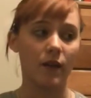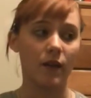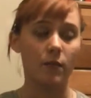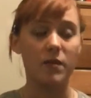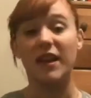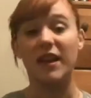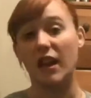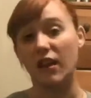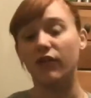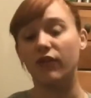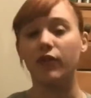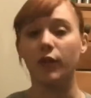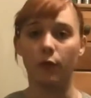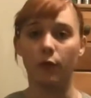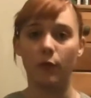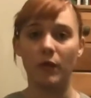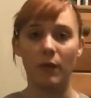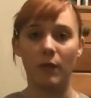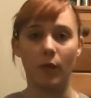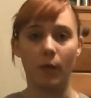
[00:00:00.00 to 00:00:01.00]
meat and fruit
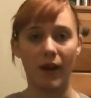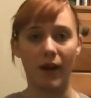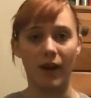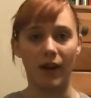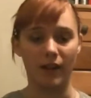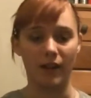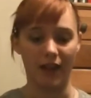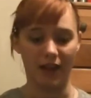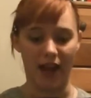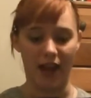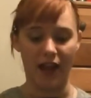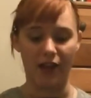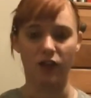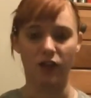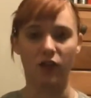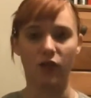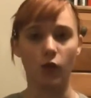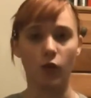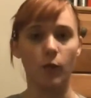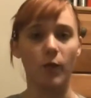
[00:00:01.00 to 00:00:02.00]
will be prepared like as
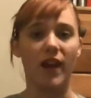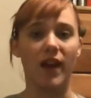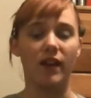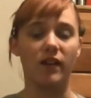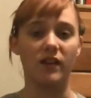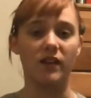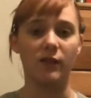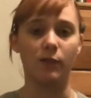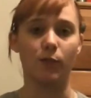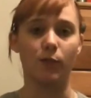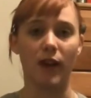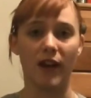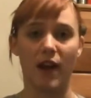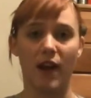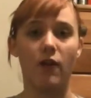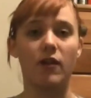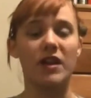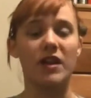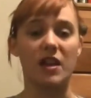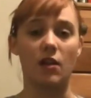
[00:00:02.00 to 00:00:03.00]
a group and spread
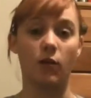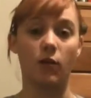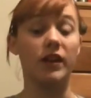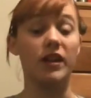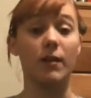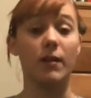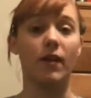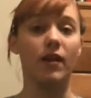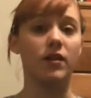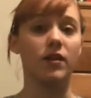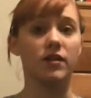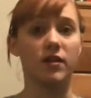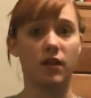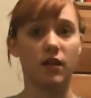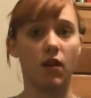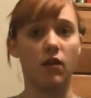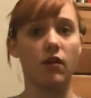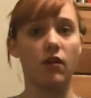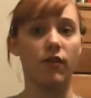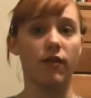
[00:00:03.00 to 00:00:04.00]
out equally amongst
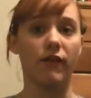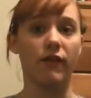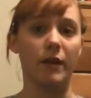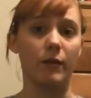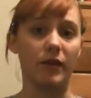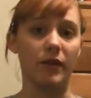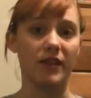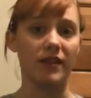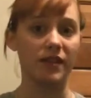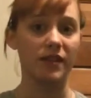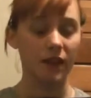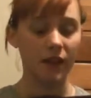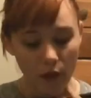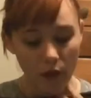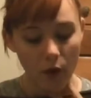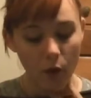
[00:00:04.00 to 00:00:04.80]
all of the families.